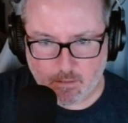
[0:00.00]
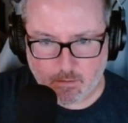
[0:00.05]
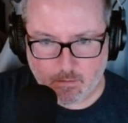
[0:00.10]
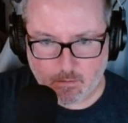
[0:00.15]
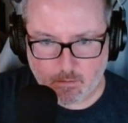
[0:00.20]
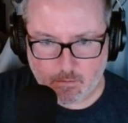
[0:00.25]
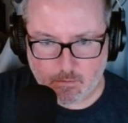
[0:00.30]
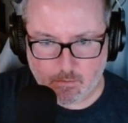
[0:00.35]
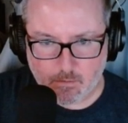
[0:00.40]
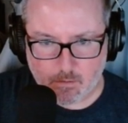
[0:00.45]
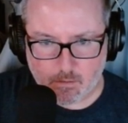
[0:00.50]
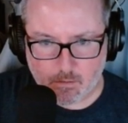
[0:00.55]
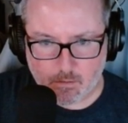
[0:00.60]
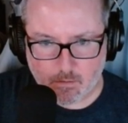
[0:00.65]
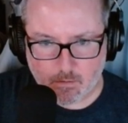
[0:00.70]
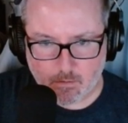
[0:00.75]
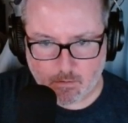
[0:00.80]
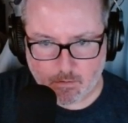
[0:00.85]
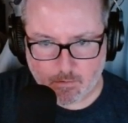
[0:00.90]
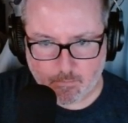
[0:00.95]
of
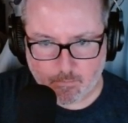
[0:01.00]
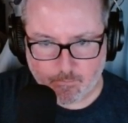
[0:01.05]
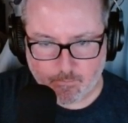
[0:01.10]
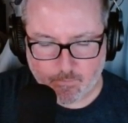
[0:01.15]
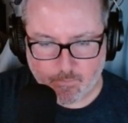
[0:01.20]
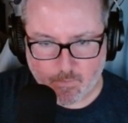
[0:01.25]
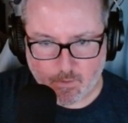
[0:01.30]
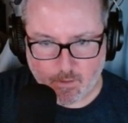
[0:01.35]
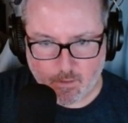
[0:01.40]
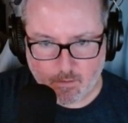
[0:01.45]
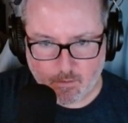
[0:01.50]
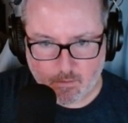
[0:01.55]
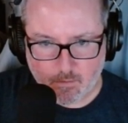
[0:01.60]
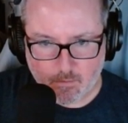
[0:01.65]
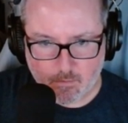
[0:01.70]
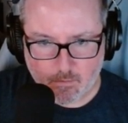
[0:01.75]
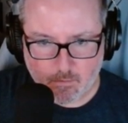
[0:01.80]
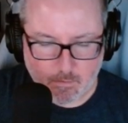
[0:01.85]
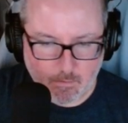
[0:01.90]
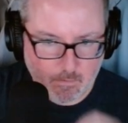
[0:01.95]
those.
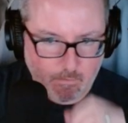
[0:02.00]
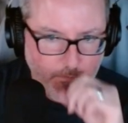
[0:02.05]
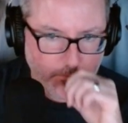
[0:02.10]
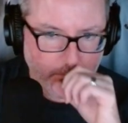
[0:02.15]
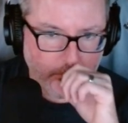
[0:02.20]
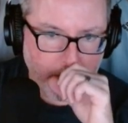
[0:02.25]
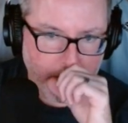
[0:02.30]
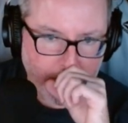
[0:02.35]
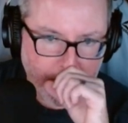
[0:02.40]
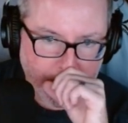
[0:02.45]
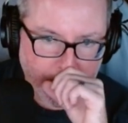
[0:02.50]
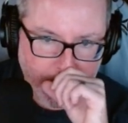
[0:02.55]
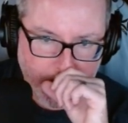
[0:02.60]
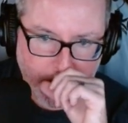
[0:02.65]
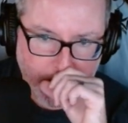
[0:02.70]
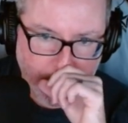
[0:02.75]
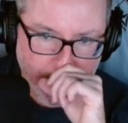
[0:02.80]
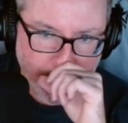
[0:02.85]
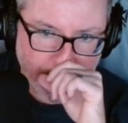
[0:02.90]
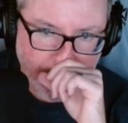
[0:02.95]

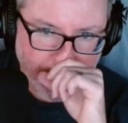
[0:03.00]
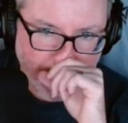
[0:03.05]
Three